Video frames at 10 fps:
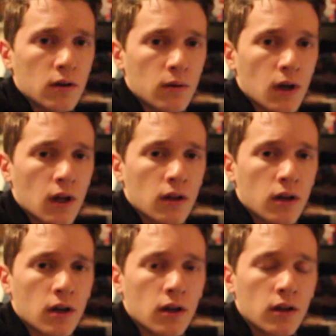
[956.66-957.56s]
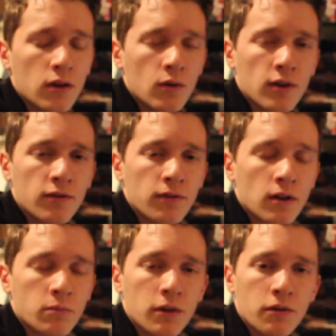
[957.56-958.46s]
Well, you have
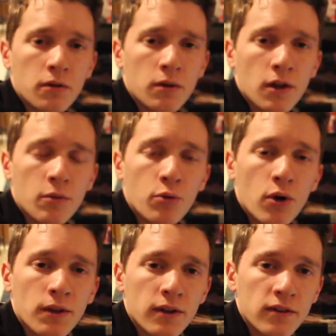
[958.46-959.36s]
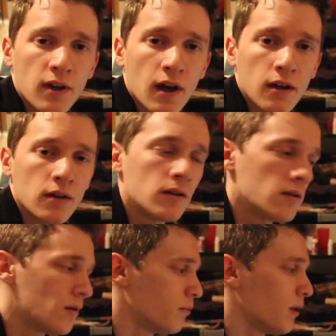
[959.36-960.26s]
followed me through another pointless day.
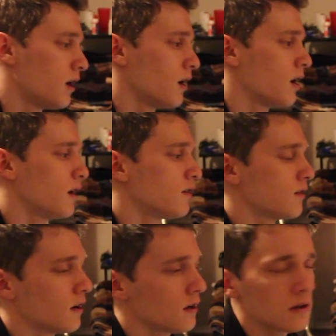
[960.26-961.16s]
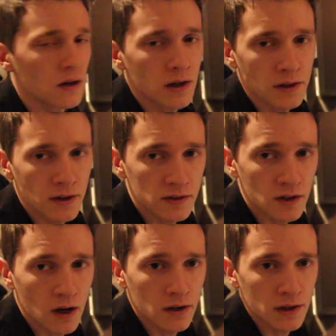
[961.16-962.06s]
But I started learning this
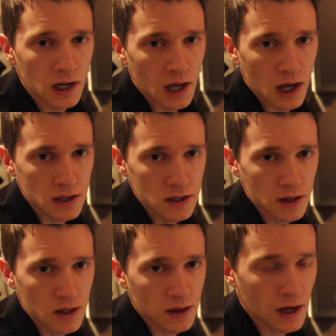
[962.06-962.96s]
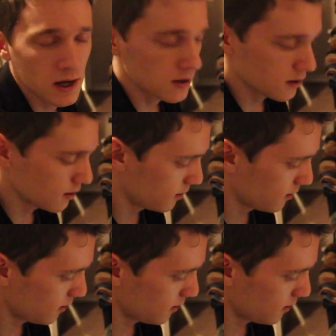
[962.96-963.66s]
song that I actually like